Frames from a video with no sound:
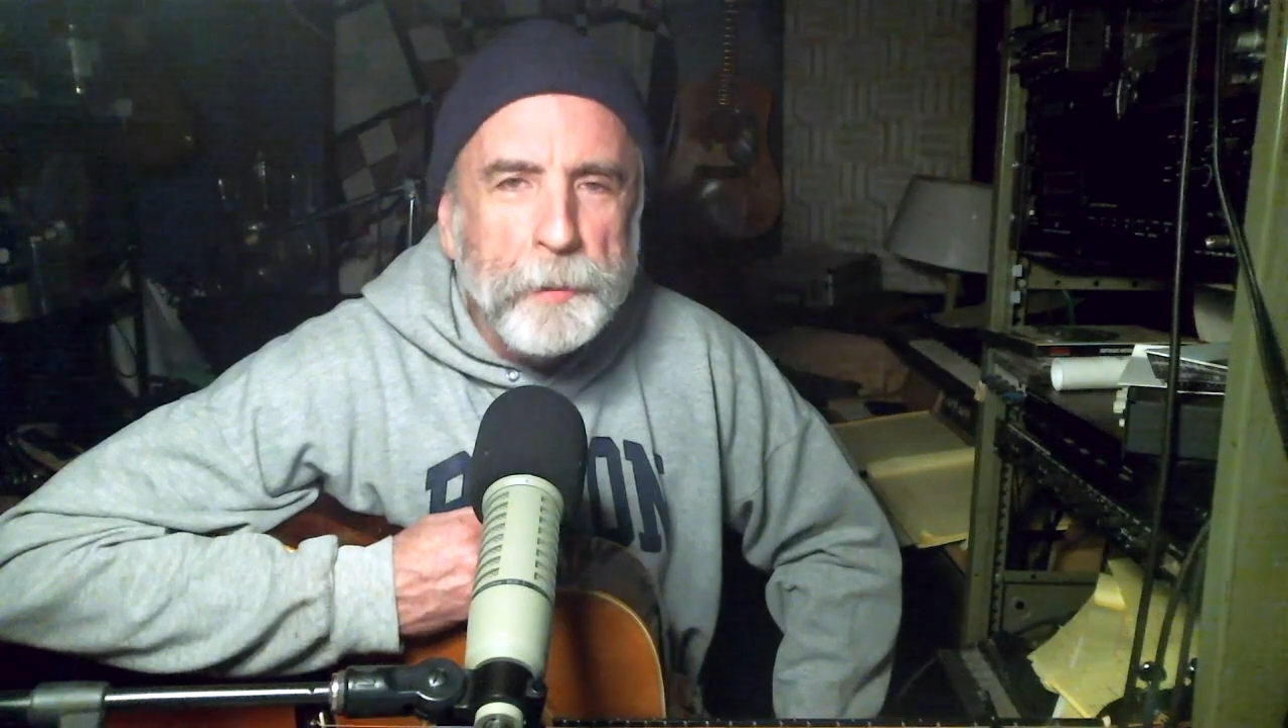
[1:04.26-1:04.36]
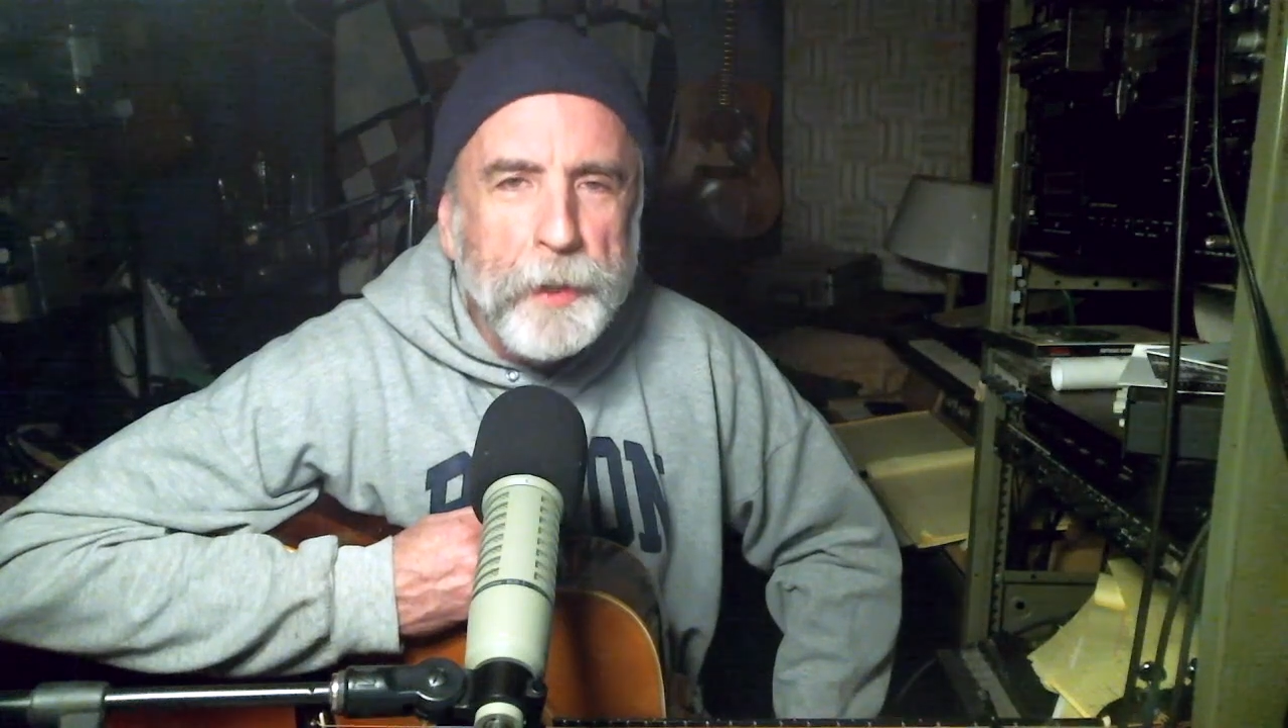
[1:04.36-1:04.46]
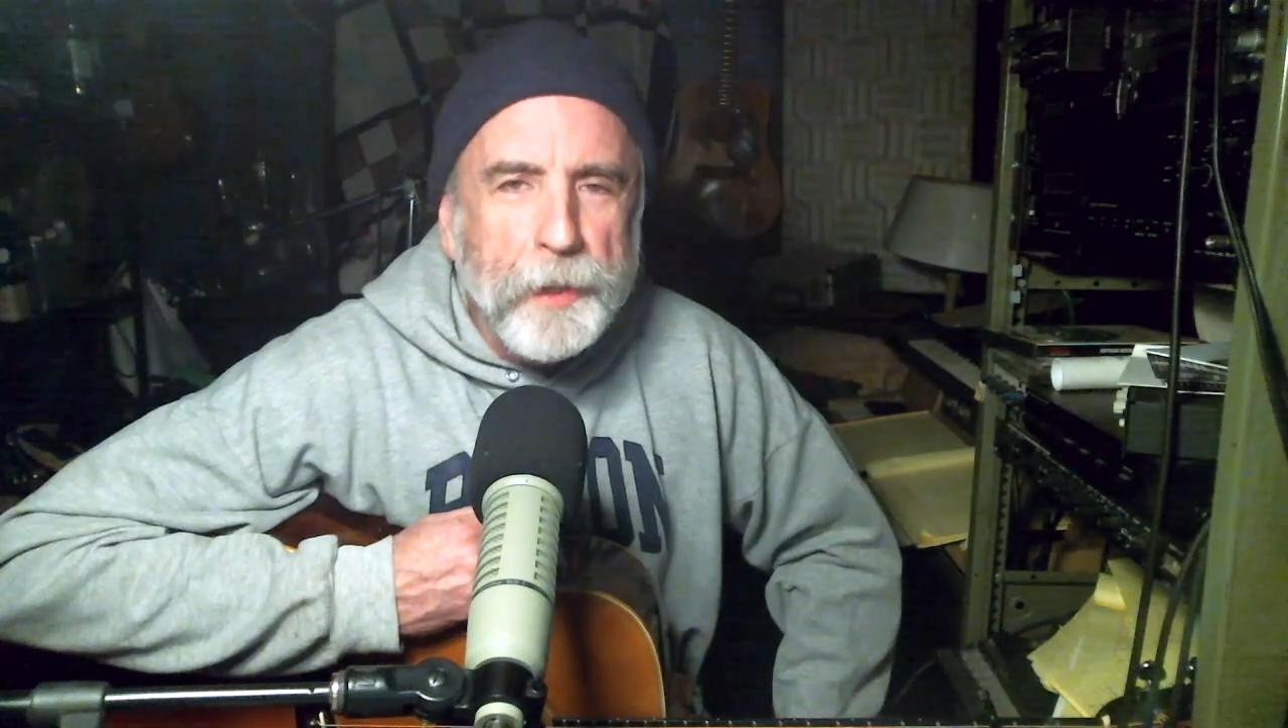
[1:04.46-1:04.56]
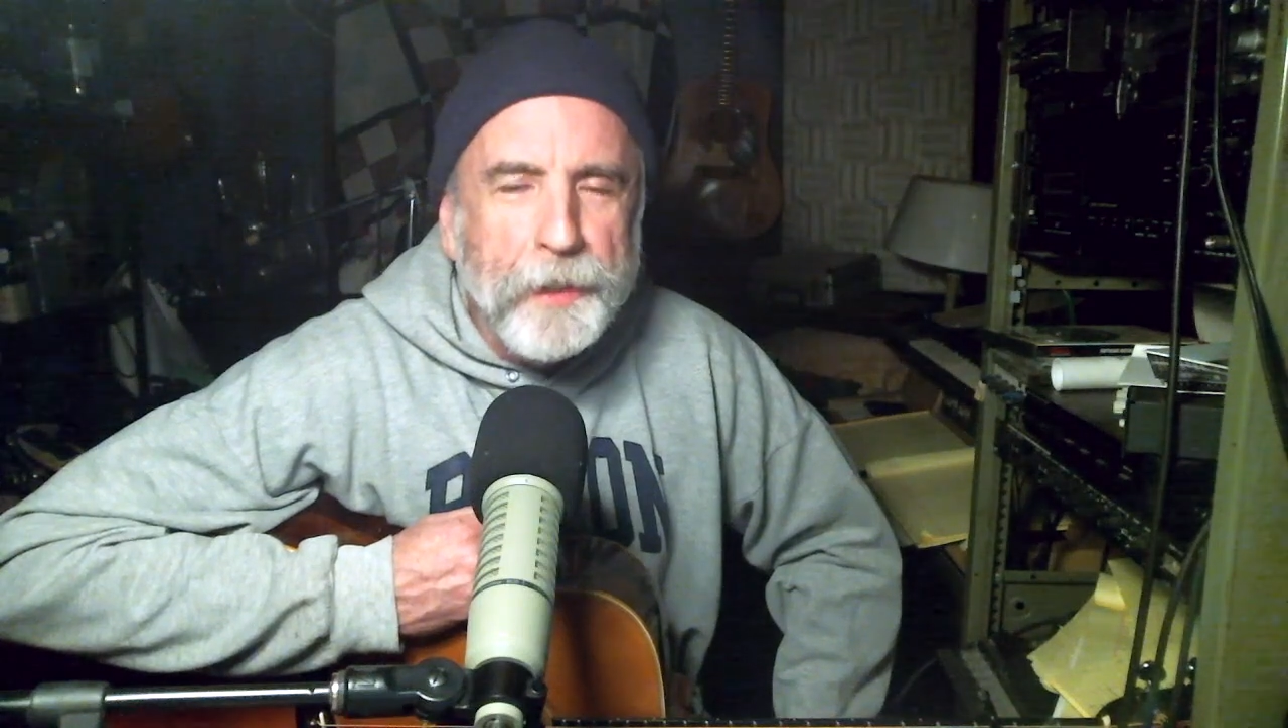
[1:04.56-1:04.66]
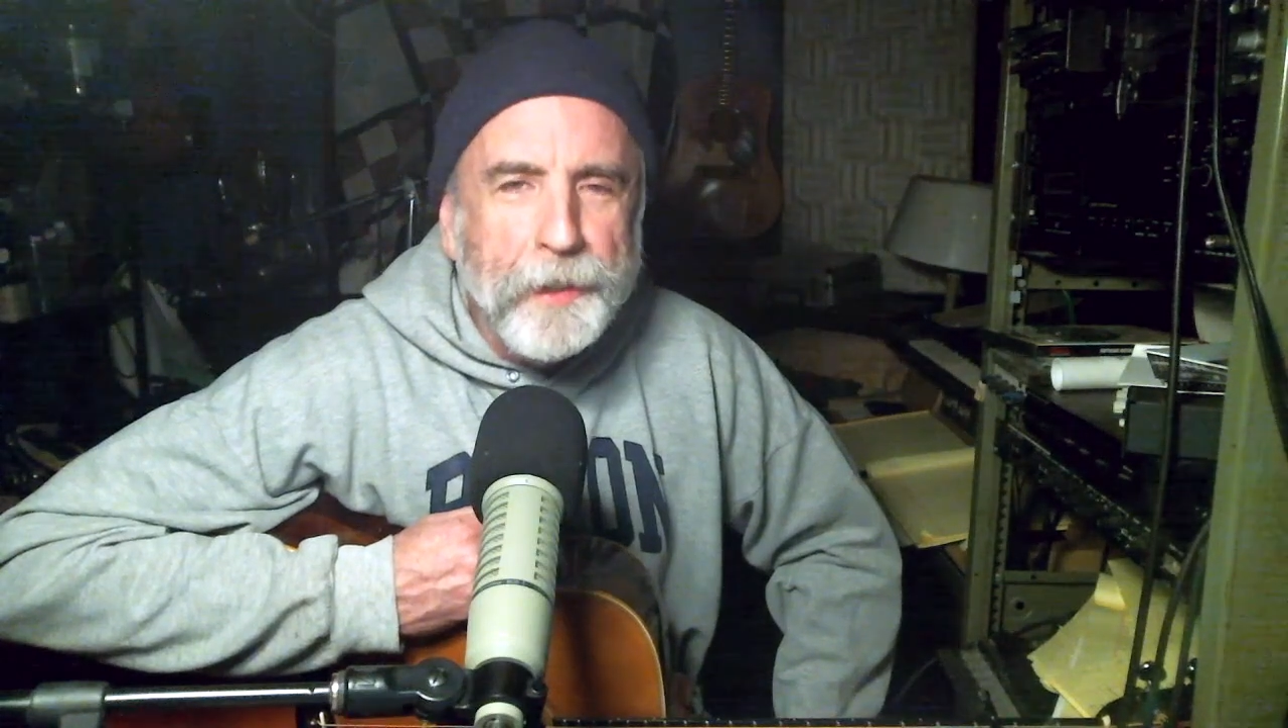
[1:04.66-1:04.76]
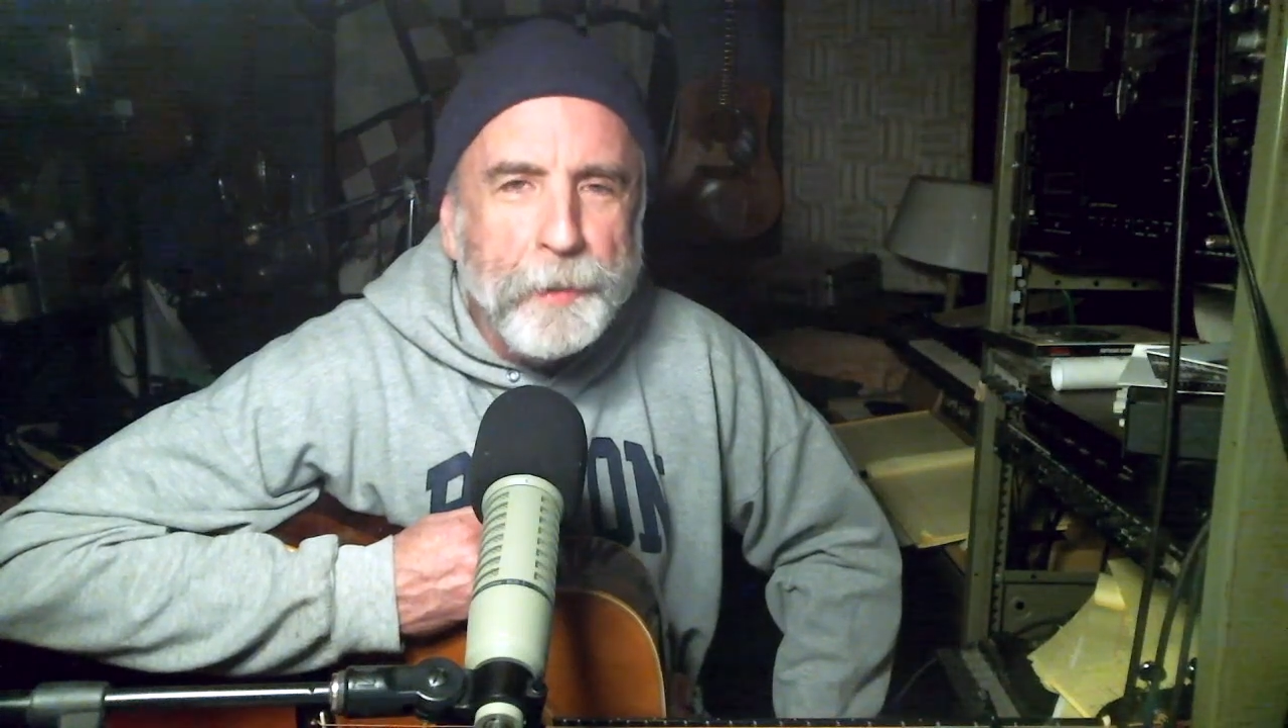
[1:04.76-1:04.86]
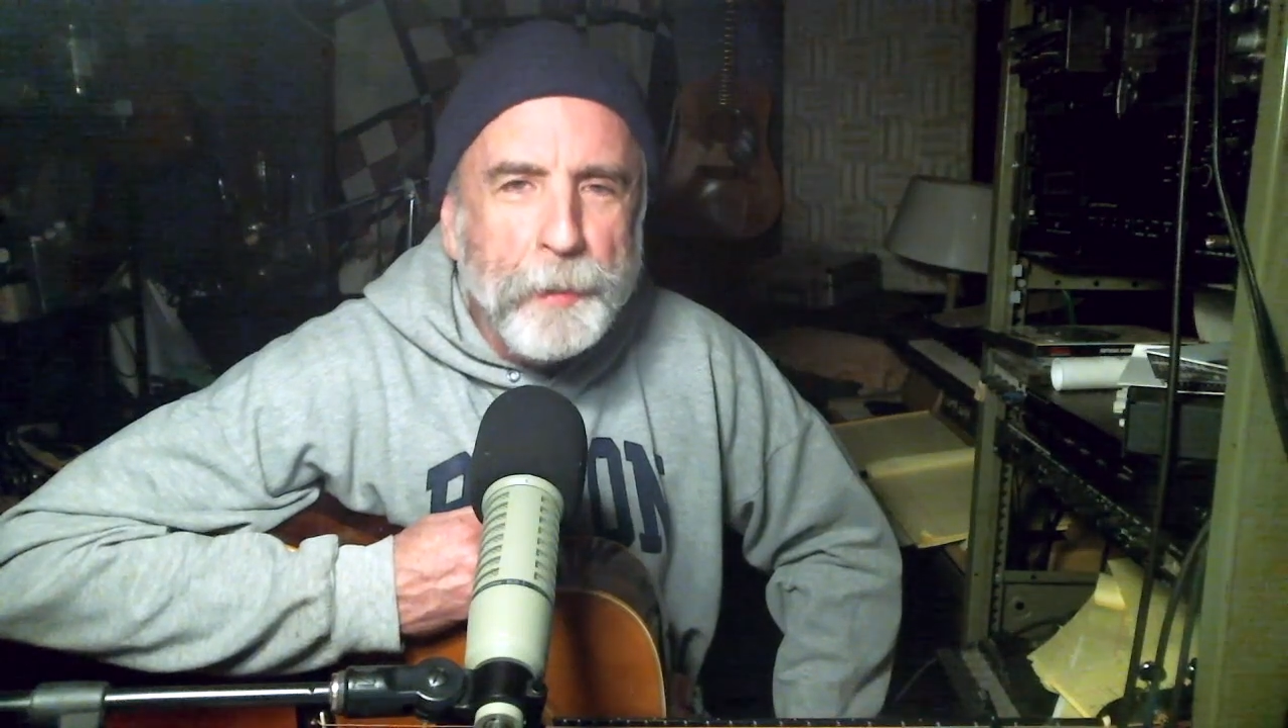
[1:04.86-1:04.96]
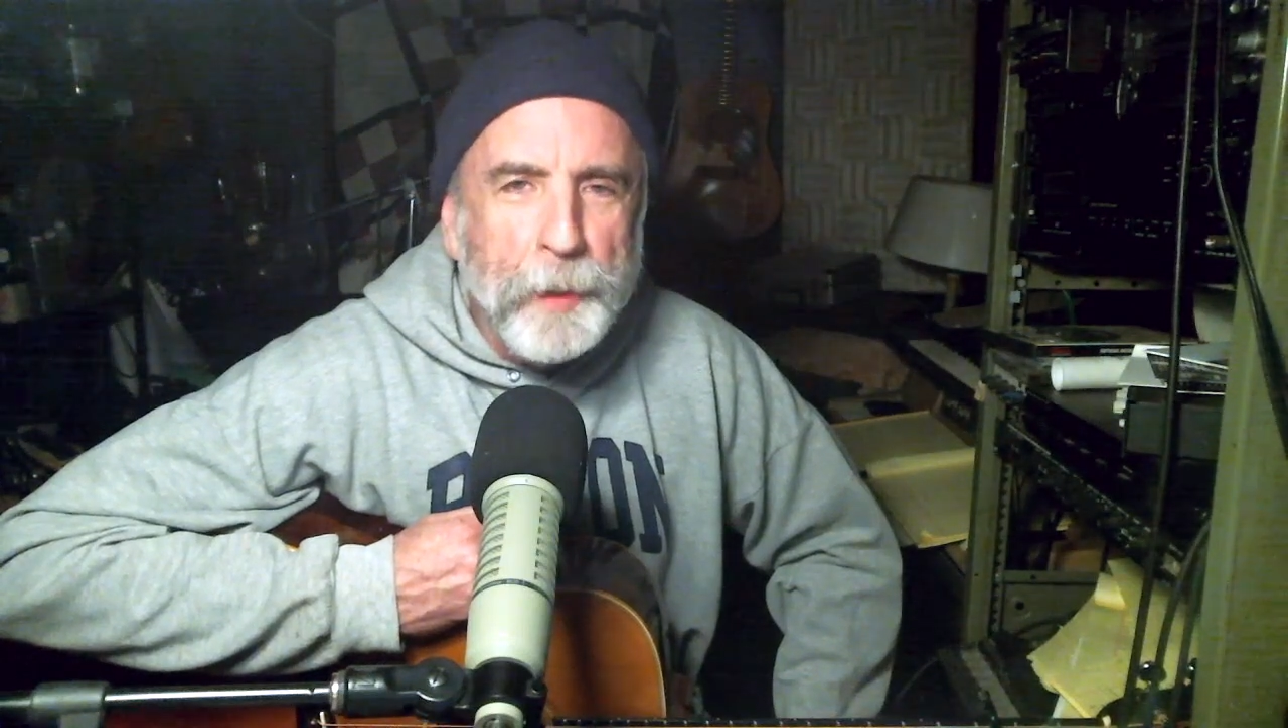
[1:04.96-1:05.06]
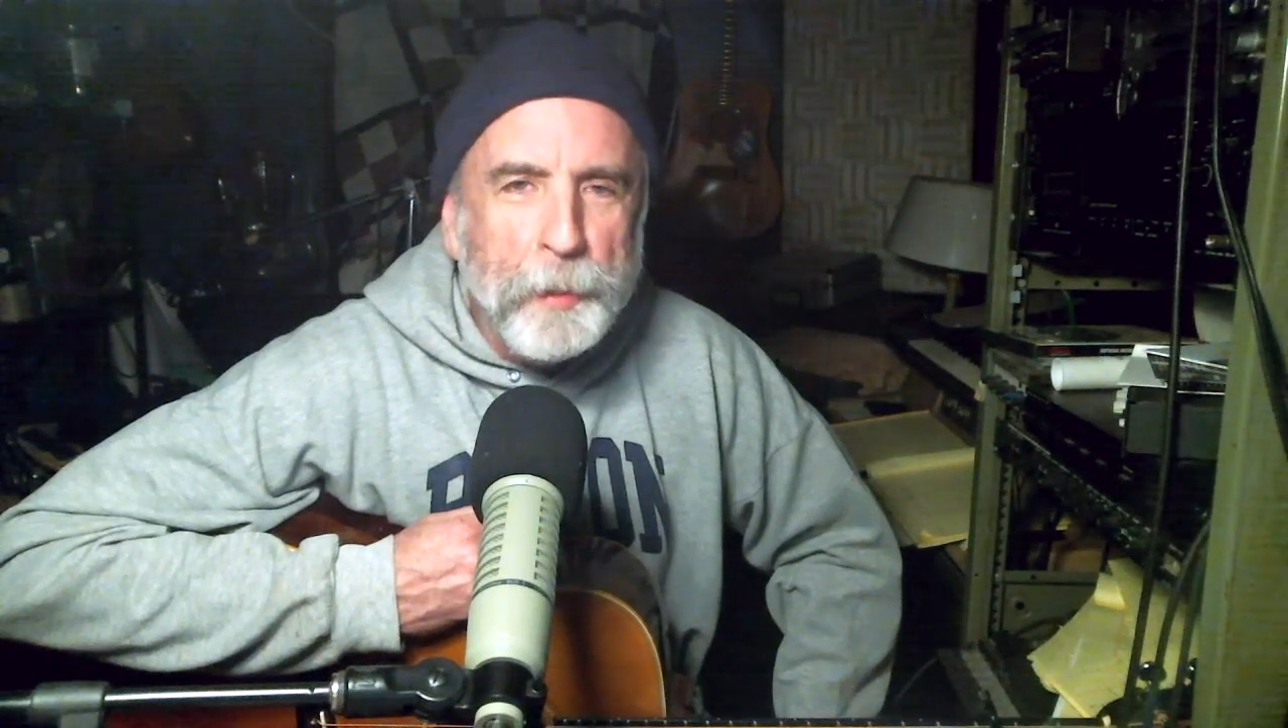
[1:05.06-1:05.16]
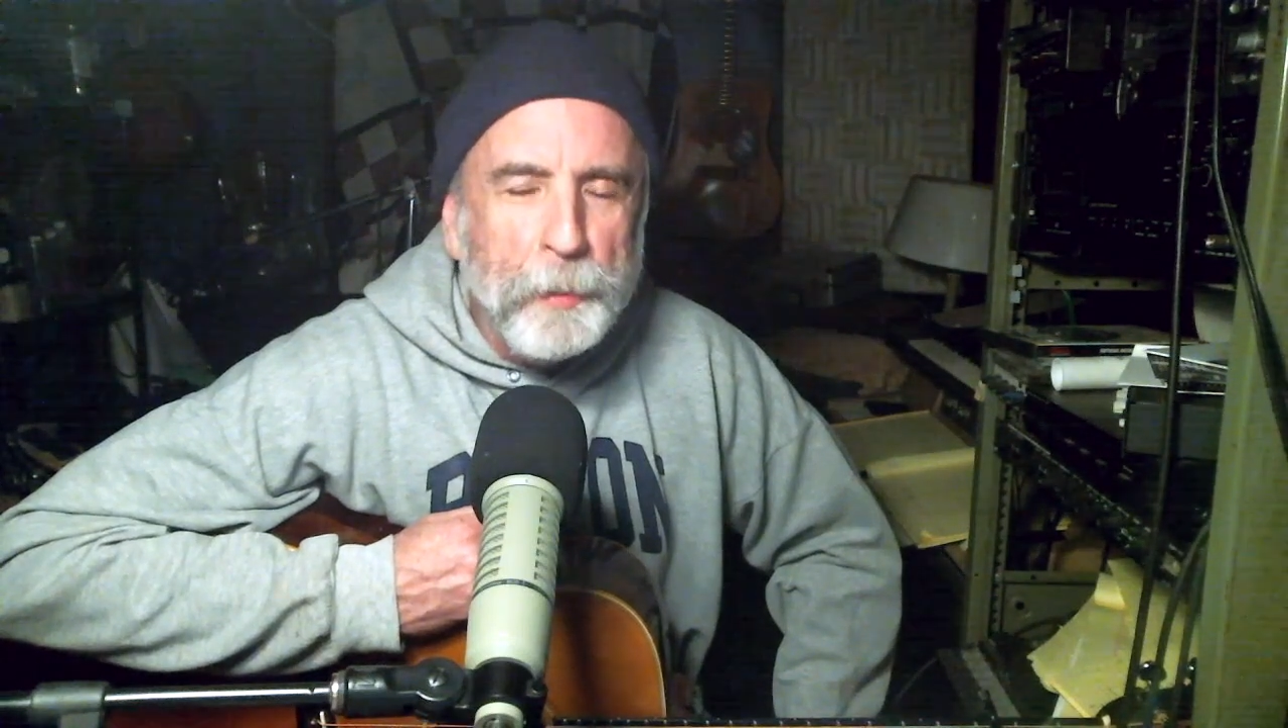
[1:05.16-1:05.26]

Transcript: Matheny's baby